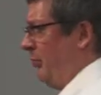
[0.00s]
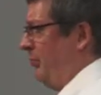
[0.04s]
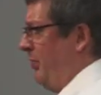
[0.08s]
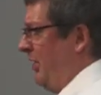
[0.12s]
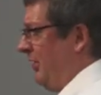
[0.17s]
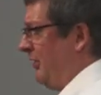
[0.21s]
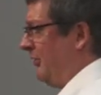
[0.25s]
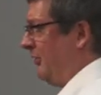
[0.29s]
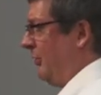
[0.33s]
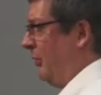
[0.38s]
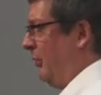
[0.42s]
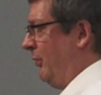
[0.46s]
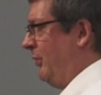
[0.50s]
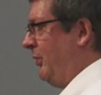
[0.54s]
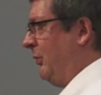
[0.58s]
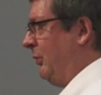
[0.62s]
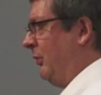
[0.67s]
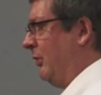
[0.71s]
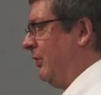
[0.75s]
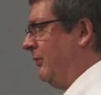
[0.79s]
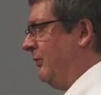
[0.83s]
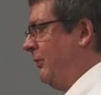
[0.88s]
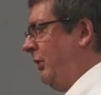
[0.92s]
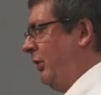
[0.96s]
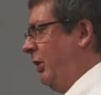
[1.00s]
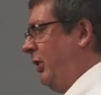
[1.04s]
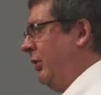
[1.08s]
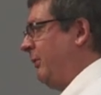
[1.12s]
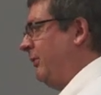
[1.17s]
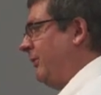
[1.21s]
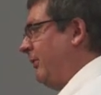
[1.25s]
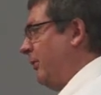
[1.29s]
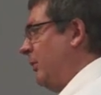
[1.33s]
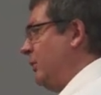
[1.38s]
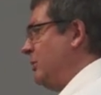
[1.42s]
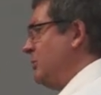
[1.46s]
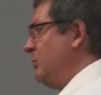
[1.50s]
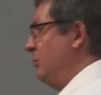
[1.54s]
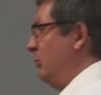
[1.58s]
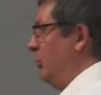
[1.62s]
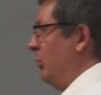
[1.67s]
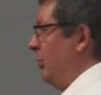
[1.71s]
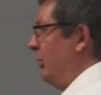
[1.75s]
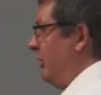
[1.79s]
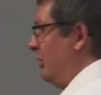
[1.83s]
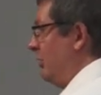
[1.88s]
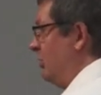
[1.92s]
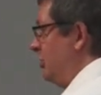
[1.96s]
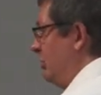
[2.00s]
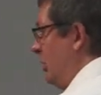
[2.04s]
Petzold. This is the very first book that